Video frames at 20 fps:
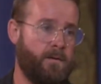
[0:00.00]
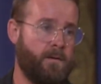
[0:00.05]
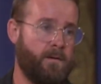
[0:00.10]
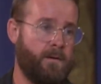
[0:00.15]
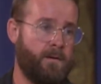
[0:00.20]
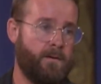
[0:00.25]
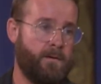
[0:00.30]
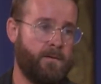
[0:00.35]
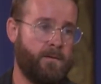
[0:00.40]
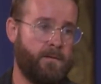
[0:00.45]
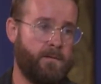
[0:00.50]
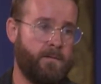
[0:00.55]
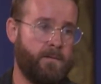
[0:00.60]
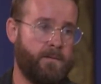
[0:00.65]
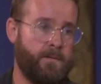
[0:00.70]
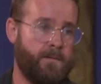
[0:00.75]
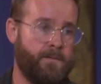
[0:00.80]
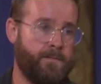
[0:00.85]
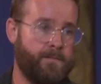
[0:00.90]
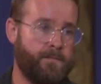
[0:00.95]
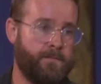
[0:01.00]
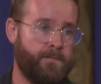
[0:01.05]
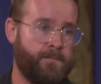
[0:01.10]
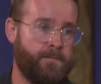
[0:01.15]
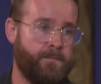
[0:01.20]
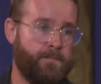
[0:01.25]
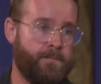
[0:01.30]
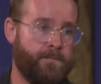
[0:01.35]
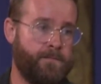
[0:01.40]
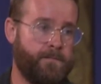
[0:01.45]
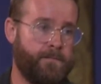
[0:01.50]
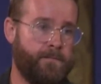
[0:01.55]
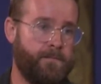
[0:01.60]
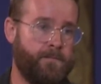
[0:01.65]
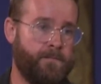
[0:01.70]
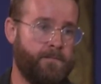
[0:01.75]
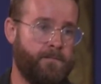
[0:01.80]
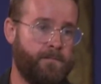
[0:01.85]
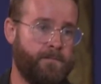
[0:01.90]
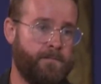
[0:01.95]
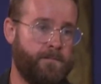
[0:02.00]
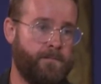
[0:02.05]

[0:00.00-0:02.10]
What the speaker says: Nothing is said.